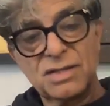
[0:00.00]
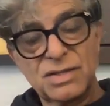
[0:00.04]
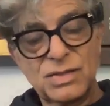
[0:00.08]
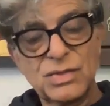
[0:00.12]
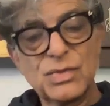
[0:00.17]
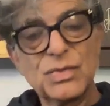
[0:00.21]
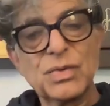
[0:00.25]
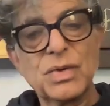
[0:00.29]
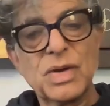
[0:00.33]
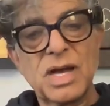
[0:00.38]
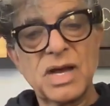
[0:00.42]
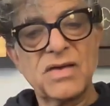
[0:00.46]

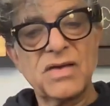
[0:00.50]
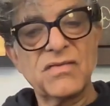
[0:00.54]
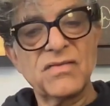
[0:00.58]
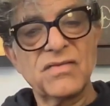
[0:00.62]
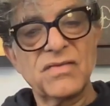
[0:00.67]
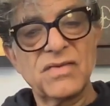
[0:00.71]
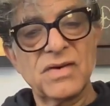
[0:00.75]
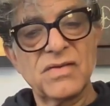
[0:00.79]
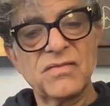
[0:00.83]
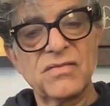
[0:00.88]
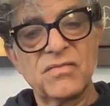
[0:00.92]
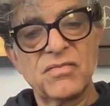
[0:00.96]
do
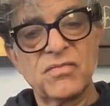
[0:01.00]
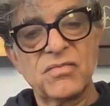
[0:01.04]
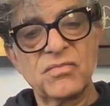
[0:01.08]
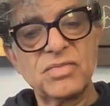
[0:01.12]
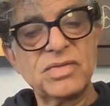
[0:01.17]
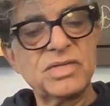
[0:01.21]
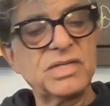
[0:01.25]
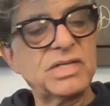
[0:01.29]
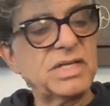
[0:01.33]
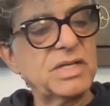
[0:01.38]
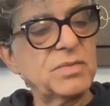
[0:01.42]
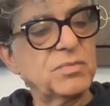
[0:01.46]
have a
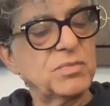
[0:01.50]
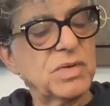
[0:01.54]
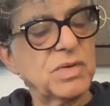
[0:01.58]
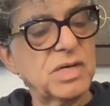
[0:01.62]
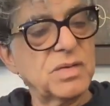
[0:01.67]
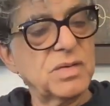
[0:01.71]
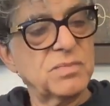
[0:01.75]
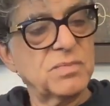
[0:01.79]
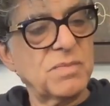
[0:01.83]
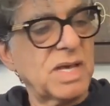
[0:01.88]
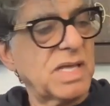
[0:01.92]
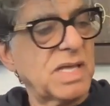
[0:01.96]

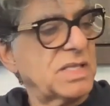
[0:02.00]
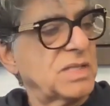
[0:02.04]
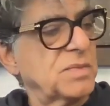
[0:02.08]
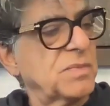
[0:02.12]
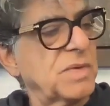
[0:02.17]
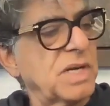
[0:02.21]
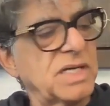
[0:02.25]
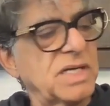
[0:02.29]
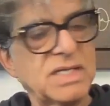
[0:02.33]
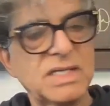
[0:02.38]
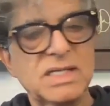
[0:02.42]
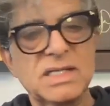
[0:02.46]
deeper
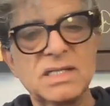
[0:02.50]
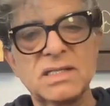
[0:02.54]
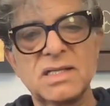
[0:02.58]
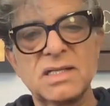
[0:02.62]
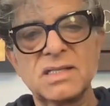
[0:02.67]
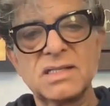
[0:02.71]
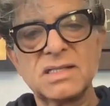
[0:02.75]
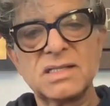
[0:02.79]
mathematical